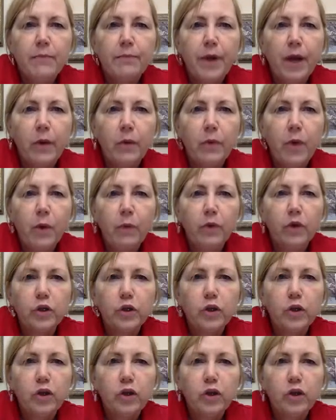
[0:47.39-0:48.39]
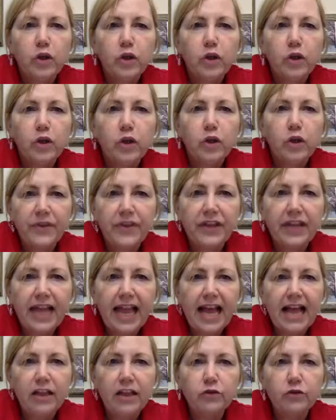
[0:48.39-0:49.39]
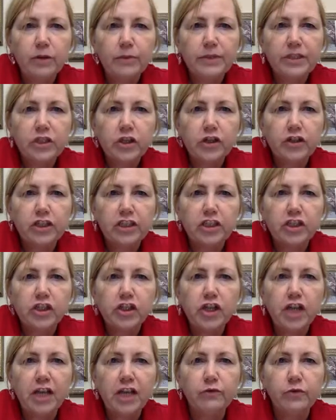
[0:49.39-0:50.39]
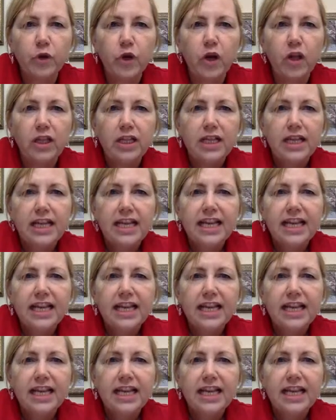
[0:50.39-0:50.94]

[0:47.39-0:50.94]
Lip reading: But what we're looking at with the calorimeter in general